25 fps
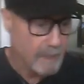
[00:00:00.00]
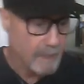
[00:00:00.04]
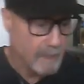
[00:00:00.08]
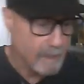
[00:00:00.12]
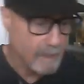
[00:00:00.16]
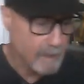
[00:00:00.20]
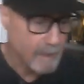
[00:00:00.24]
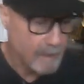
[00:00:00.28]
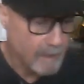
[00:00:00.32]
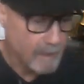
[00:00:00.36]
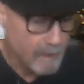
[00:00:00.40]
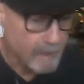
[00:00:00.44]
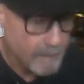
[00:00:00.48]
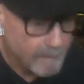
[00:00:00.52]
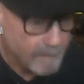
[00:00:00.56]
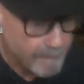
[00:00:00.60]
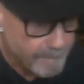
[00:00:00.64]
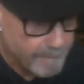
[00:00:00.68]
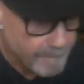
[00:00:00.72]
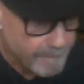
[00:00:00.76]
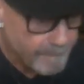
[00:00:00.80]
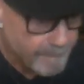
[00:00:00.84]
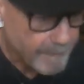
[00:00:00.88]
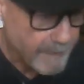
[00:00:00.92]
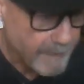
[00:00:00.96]

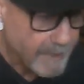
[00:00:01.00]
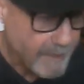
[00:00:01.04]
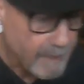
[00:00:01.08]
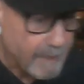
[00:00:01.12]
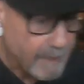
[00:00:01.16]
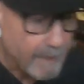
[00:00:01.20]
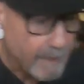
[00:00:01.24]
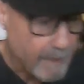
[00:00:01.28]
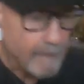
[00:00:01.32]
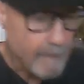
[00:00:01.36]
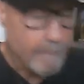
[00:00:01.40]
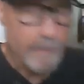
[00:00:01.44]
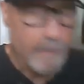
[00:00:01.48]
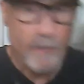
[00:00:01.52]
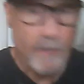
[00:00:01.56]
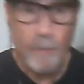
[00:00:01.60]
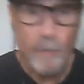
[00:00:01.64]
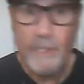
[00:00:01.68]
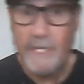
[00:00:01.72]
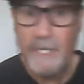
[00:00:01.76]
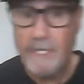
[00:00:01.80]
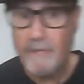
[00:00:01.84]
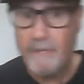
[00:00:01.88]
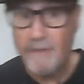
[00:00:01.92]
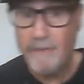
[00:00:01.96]
But
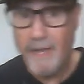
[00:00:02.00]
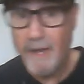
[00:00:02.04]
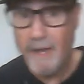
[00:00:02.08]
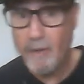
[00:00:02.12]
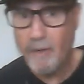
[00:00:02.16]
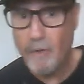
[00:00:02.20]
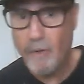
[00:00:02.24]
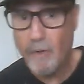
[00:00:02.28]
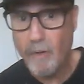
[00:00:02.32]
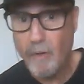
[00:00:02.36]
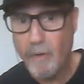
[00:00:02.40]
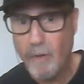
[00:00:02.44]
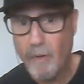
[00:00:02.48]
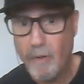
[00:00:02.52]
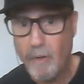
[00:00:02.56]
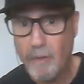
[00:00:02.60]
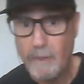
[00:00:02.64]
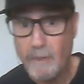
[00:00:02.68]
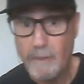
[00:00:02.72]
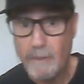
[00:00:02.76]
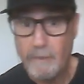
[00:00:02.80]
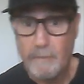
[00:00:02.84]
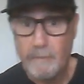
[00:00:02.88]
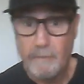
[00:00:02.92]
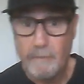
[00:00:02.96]
we give the
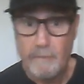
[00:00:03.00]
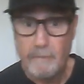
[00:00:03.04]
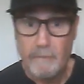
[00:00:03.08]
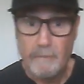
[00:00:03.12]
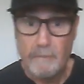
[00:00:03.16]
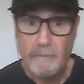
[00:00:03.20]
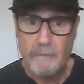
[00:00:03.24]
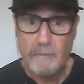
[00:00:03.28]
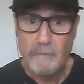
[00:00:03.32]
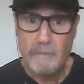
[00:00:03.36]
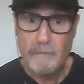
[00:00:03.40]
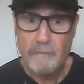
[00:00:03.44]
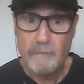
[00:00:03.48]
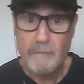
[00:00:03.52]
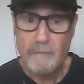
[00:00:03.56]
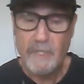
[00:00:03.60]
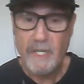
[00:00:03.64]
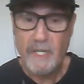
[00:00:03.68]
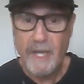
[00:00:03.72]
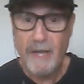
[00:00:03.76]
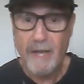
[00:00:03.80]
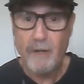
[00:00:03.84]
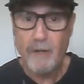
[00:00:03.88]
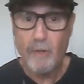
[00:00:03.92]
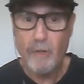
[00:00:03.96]
alcohol
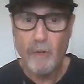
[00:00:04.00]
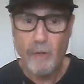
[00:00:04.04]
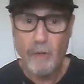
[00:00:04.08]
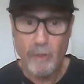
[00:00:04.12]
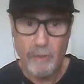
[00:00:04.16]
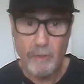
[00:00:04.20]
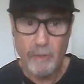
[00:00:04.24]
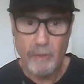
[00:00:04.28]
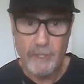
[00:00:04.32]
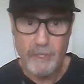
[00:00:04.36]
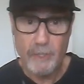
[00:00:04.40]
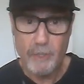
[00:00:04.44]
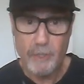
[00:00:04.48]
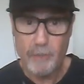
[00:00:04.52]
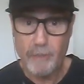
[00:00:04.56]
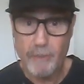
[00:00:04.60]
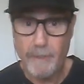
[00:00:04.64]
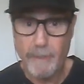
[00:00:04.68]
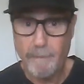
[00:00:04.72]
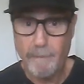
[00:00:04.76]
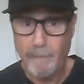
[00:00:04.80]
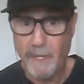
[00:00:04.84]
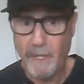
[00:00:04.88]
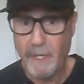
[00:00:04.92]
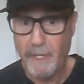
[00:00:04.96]
industry
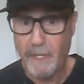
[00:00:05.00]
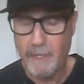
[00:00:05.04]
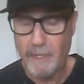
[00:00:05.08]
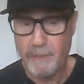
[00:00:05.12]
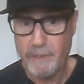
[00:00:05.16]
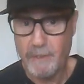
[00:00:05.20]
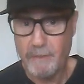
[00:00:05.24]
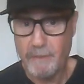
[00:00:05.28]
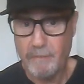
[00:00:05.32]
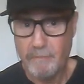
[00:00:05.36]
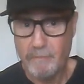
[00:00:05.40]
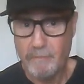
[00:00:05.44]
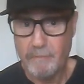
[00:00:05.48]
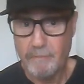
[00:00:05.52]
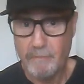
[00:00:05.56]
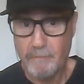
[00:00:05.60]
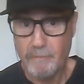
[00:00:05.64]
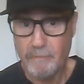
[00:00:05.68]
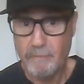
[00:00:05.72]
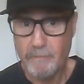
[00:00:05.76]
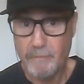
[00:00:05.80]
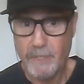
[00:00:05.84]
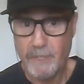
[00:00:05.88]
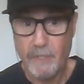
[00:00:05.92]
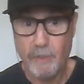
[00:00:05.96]
a pass
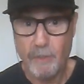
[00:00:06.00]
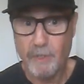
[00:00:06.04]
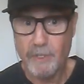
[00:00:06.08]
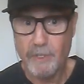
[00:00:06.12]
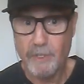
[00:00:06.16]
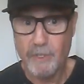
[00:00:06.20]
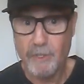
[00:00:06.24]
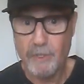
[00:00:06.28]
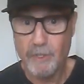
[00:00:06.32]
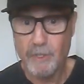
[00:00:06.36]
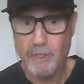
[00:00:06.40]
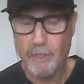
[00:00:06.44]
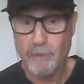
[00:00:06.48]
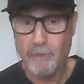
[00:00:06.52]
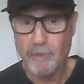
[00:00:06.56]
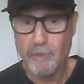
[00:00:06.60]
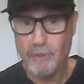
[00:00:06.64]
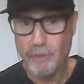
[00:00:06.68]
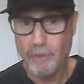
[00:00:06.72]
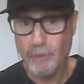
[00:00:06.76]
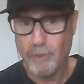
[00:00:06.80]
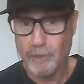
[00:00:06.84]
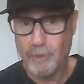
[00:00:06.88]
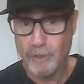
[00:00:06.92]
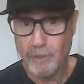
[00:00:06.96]
because it's so
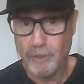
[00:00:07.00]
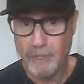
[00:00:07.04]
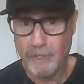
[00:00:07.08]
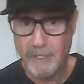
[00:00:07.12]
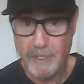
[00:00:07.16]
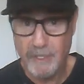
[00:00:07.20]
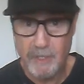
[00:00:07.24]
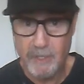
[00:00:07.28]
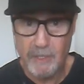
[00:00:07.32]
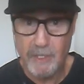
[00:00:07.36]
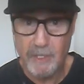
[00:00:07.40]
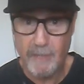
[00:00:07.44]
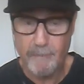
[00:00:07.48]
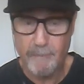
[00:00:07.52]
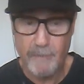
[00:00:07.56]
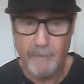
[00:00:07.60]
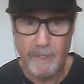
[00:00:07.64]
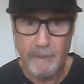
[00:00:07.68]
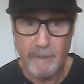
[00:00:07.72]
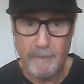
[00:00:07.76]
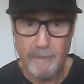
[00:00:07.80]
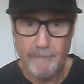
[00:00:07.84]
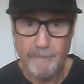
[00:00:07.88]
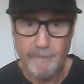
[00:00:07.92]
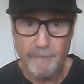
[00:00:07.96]
socially
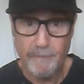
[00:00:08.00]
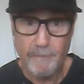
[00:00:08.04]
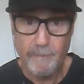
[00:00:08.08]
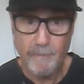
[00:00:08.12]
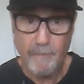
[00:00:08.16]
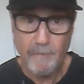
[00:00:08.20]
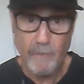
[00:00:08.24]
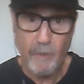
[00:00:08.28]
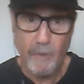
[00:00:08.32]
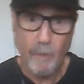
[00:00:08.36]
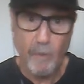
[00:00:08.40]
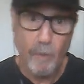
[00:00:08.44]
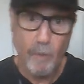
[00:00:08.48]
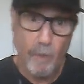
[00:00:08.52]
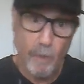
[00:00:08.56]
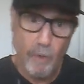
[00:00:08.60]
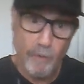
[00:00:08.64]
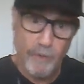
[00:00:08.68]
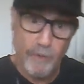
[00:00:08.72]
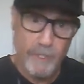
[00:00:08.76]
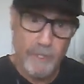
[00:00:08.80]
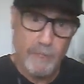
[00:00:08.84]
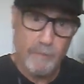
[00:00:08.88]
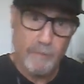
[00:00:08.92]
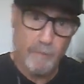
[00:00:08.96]
accepted. All
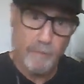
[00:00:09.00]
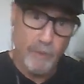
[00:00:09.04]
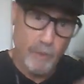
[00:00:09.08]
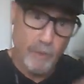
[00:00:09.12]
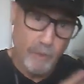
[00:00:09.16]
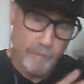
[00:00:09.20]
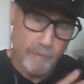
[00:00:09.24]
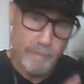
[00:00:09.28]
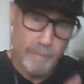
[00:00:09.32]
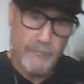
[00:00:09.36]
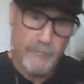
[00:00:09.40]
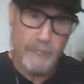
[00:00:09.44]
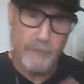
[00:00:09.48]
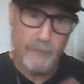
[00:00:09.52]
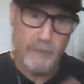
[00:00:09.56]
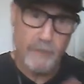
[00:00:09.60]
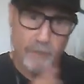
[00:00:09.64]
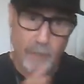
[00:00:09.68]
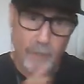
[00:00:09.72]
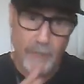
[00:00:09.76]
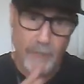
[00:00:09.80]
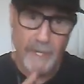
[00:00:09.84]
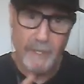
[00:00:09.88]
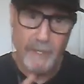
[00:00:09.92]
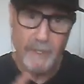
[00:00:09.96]
these movements
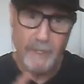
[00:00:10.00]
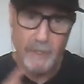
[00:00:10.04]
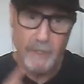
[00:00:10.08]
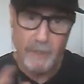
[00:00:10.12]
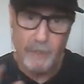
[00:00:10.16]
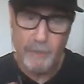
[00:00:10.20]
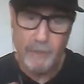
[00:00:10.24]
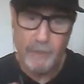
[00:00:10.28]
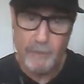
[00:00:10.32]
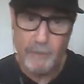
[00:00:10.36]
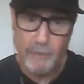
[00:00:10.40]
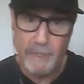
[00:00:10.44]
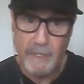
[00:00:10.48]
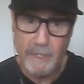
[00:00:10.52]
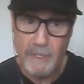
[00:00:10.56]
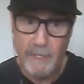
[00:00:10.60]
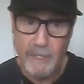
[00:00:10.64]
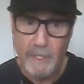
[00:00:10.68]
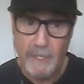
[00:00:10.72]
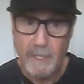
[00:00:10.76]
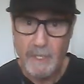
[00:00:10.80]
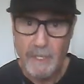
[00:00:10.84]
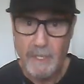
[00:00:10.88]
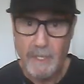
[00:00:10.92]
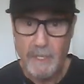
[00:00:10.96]
throughout history
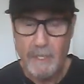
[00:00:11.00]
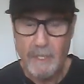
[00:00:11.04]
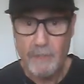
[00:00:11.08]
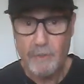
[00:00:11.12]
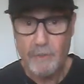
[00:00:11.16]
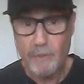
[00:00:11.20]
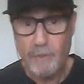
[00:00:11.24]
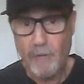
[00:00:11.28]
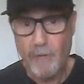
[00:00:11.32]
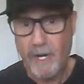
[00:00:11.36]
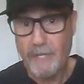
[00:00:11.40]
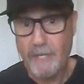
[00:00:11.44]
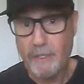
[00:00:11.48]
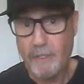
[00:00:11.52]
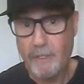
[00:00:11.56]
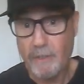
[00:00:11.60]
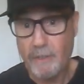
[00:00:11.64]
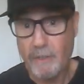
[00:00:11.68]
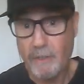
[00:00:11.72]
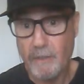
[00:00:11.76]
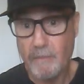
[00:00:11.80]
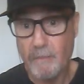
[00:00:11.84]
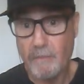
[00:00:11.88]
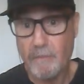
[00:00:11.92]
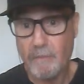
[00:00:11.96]
try
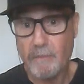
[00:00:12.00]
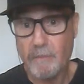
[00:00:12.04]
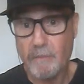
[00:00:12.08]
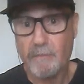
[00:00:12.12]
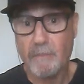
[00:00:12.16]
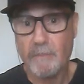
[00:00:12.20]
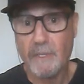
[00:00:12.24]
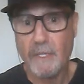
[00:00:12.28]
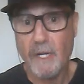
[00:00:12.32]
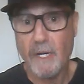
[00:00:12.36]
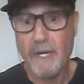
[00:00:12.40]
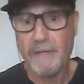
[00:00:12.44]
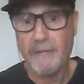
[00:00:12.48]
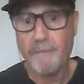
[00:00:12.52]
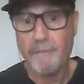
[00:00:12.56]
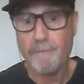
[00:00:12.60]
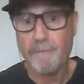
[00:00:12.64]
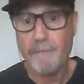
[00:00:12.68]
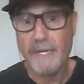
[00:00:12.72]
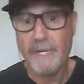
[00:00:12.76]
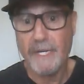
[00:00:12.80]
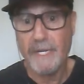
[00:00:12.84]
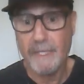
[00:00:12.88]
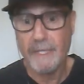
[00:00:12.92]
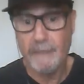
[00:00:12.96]
to kind of
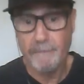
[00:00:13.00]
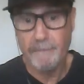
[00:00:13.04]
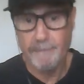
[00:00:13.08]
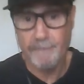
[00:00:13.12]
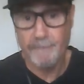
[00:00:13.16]
make